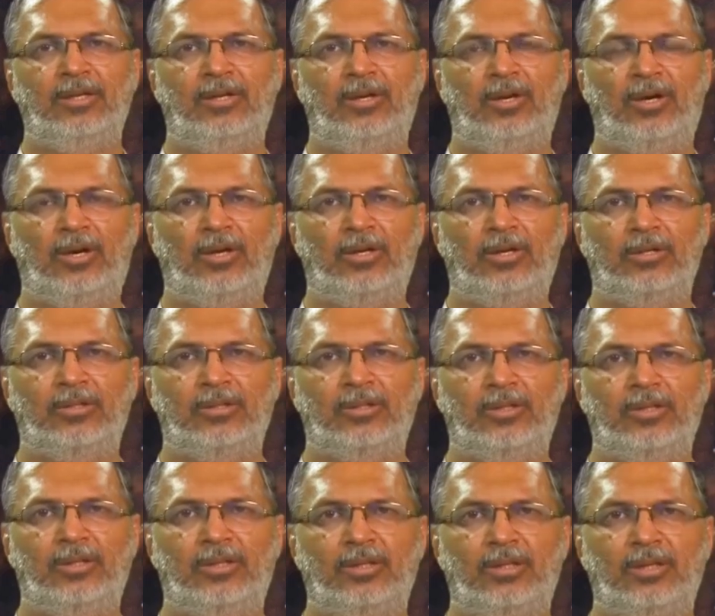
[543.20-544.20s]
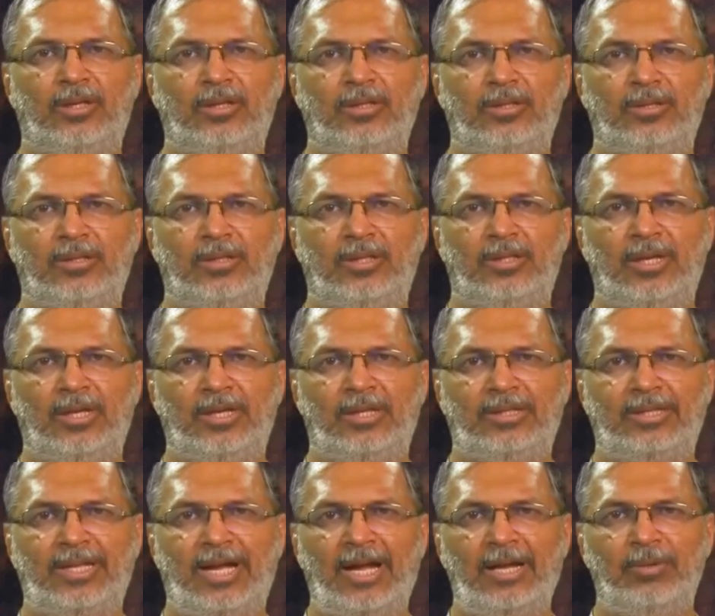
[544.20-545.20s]
or the
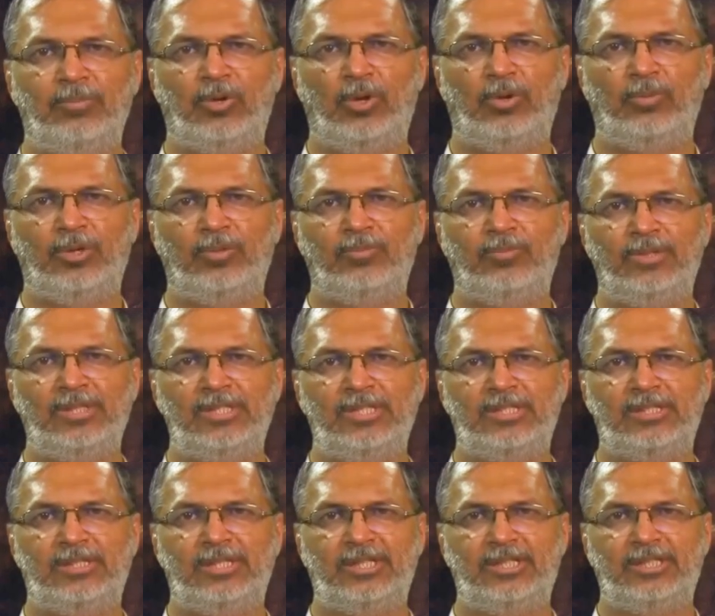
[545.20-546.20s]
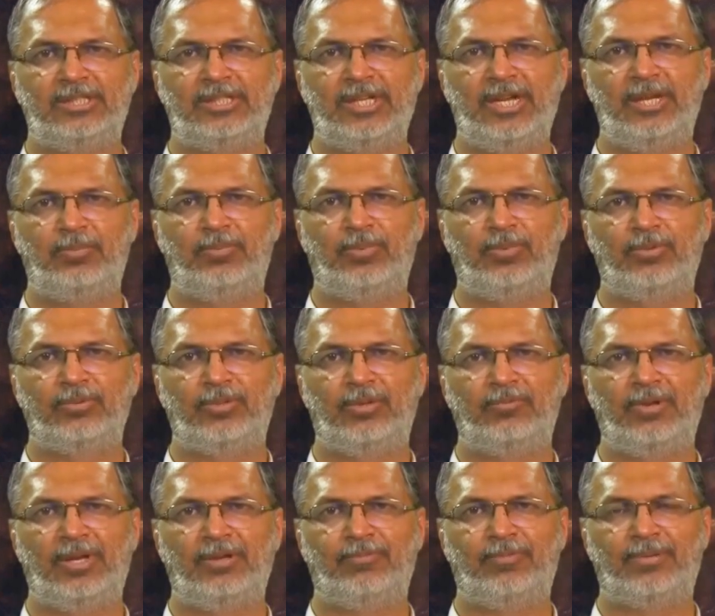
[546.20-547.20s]
time over which the shape of the
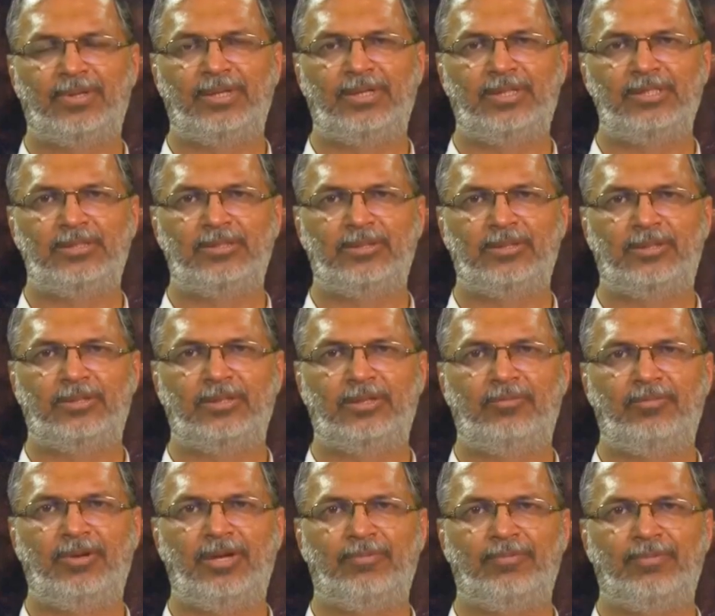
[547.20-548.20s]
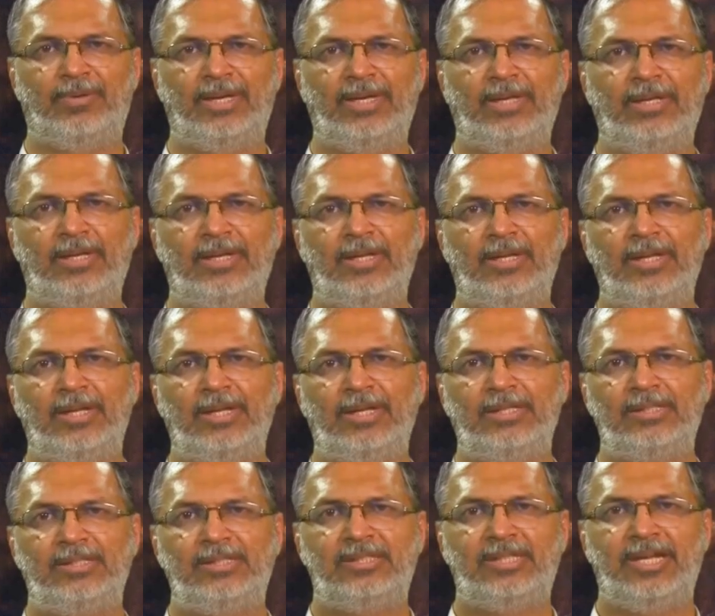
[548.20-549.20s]
wavefront, distorted wavefront
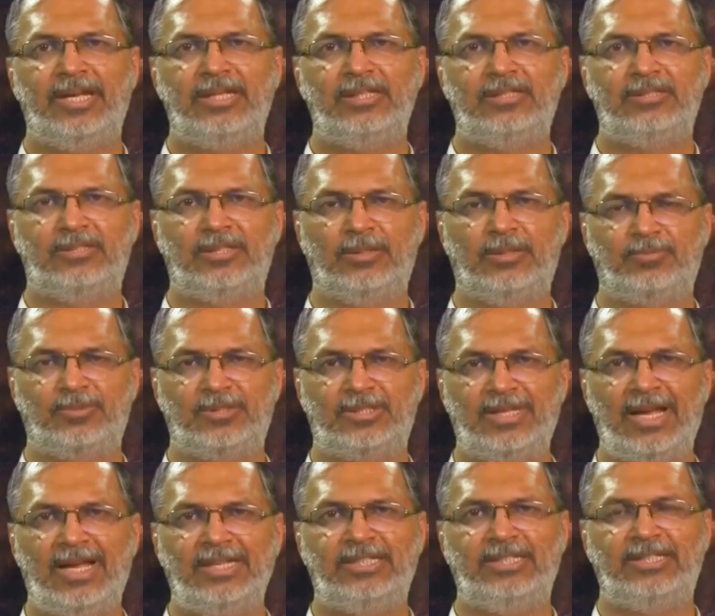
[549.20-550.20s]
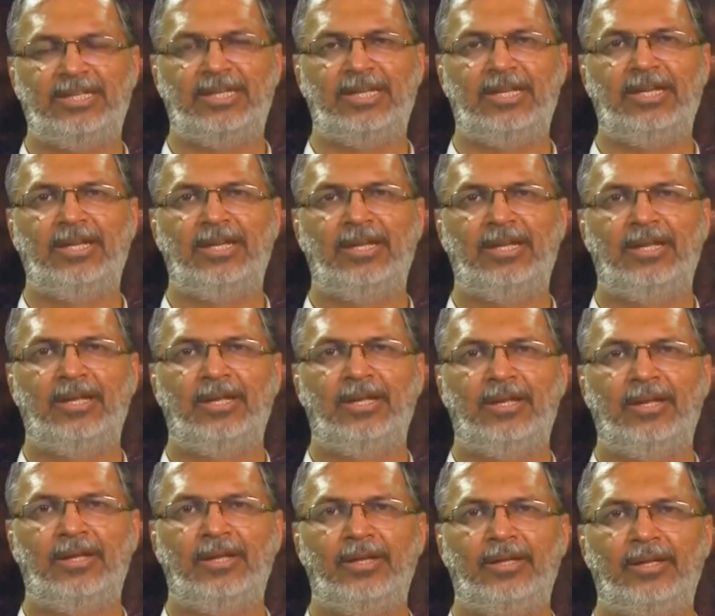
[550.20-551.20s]
change substantially,
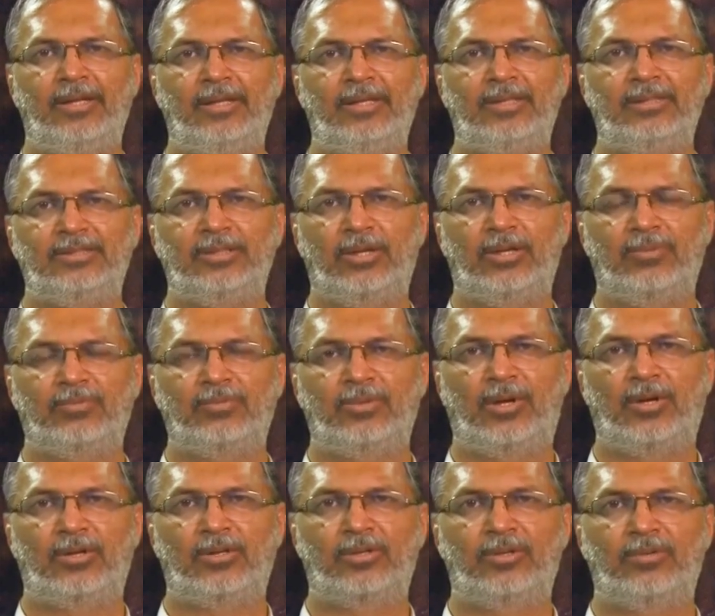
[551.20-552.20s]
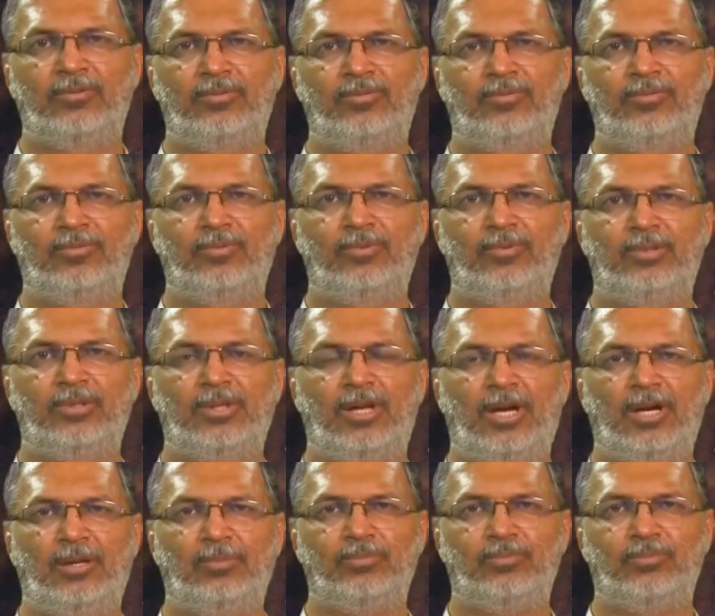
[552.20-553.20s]
is of the order
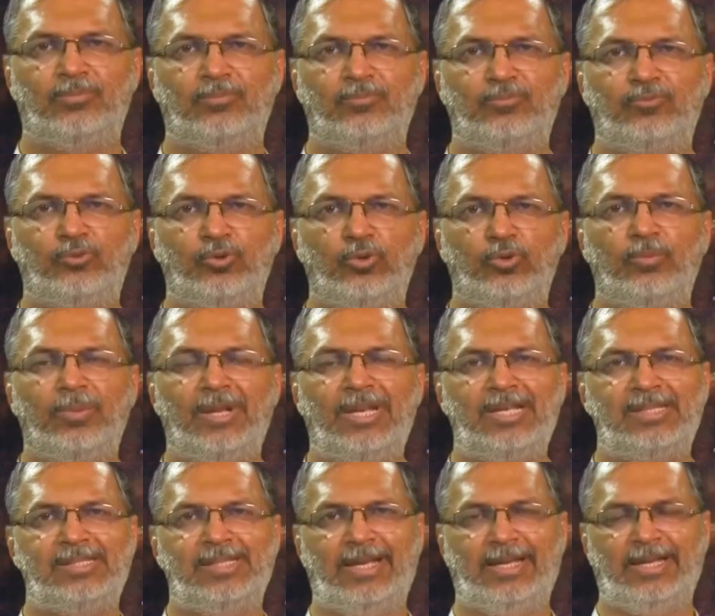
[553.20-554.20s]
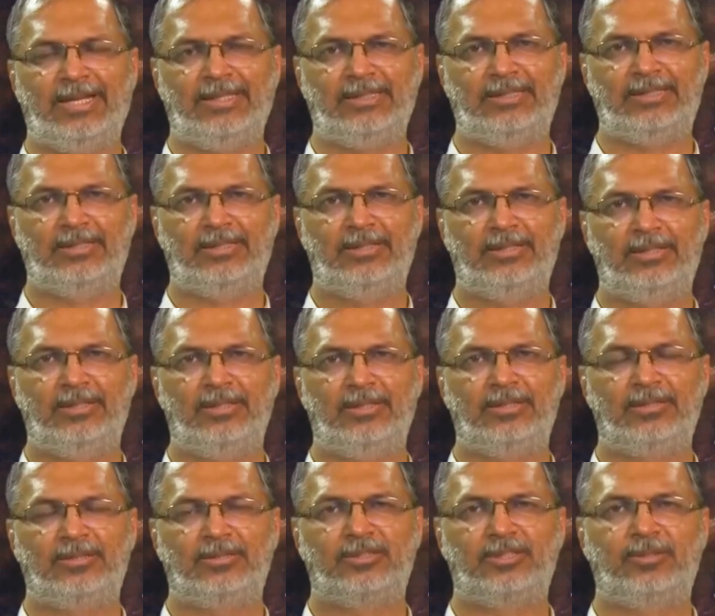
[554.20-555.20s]
of few milliseconds
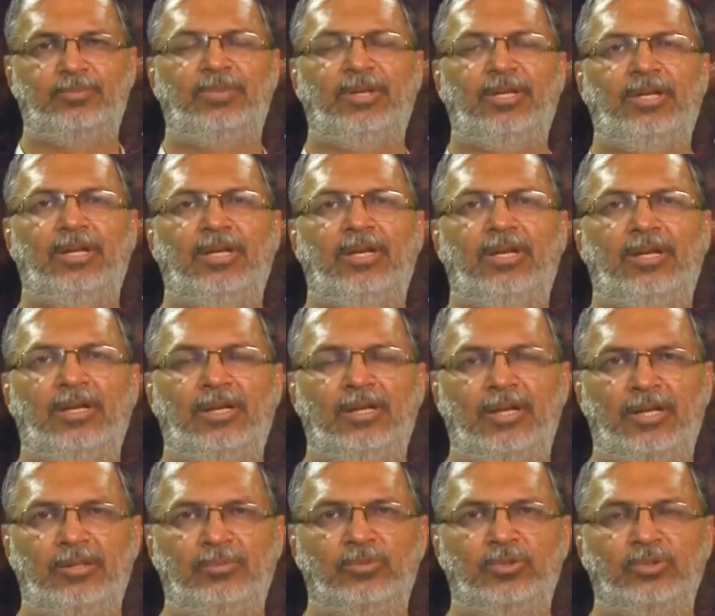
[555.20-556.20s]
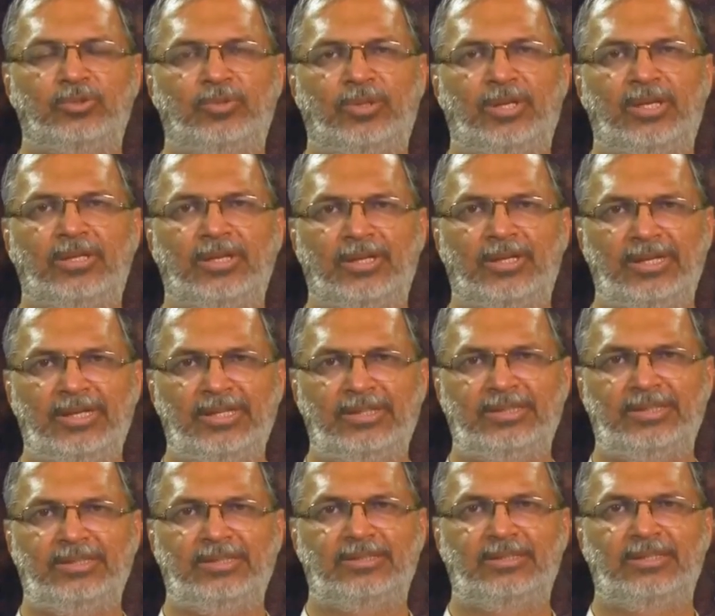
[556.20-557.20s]
in typical atmospheric
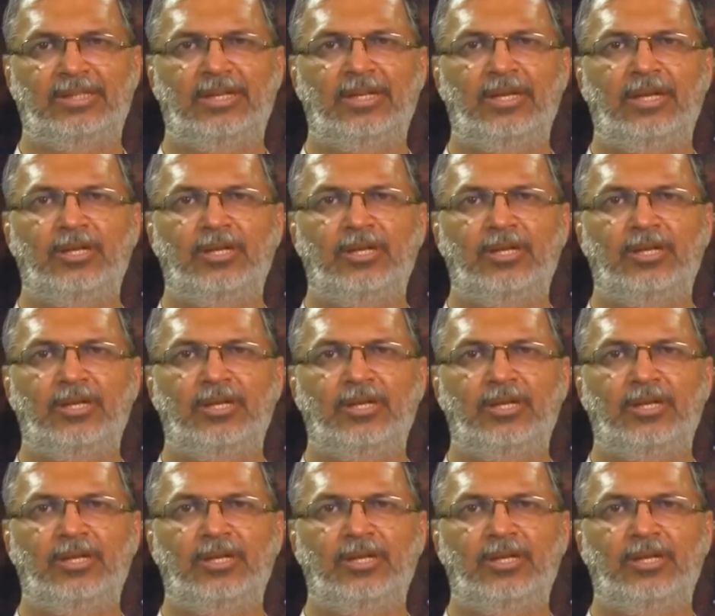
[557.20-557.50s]
conditions.